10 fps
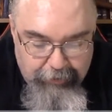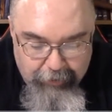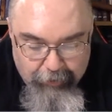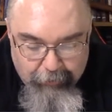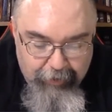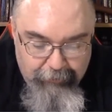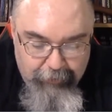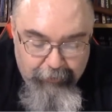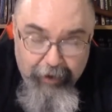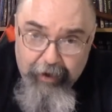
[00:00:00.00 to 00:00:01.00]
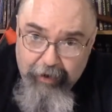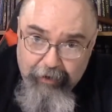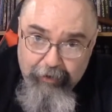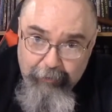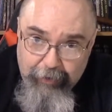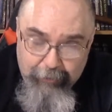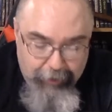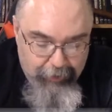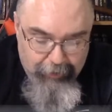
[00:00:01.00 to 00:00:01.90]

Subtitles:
So if you've got a little bit of money,